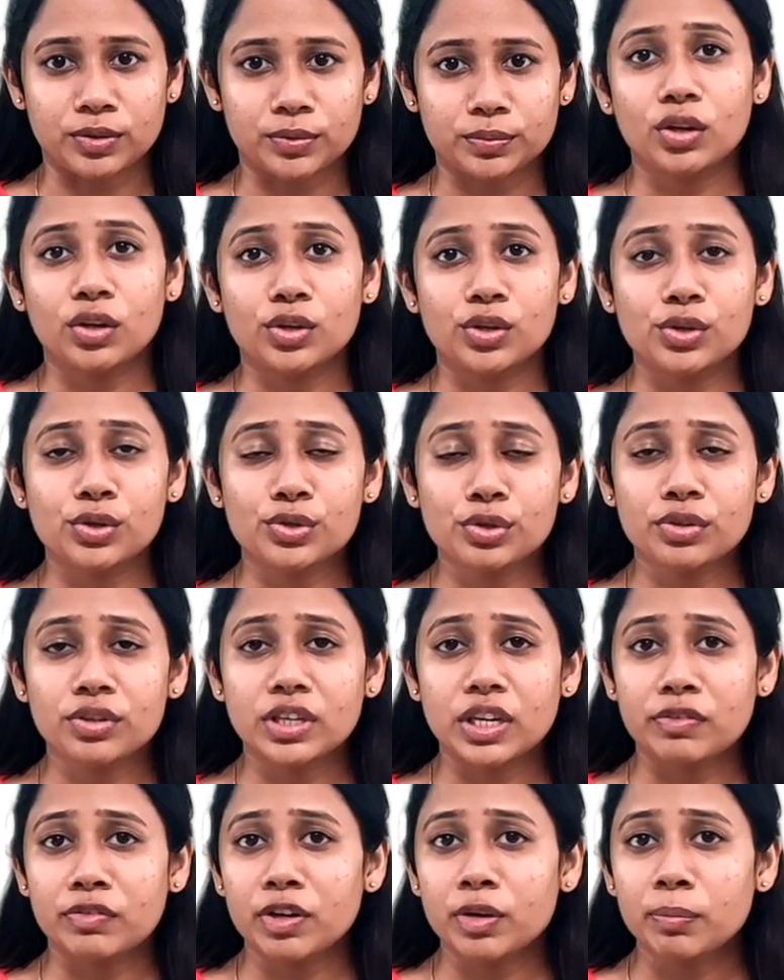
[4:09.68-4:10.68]
You should
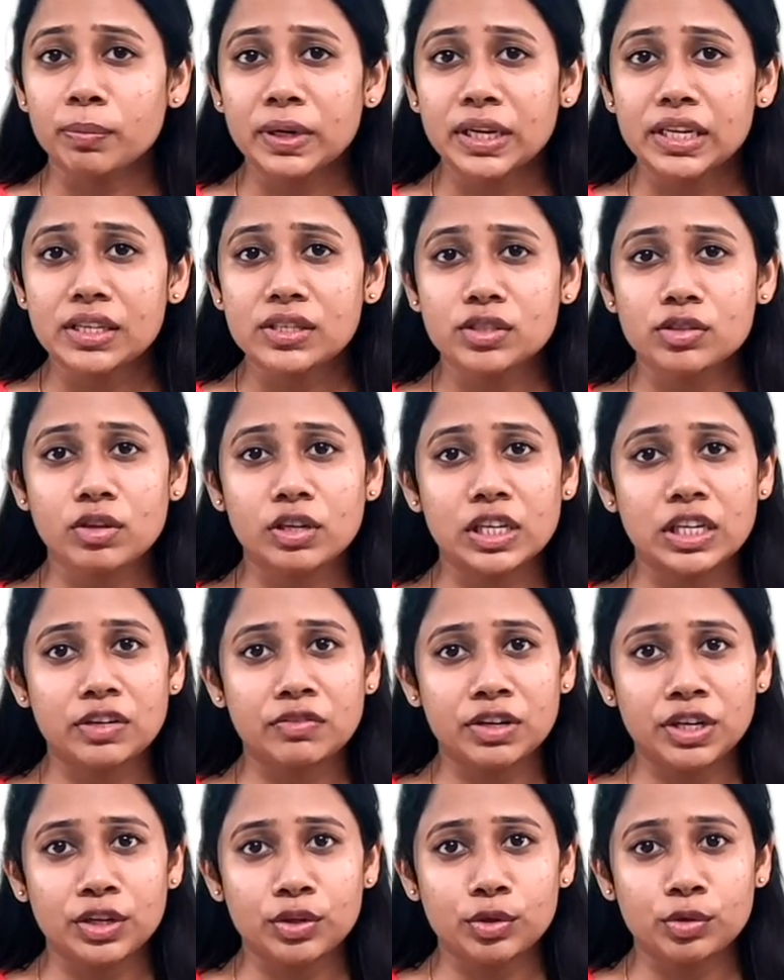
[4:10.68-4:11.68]
never place your living room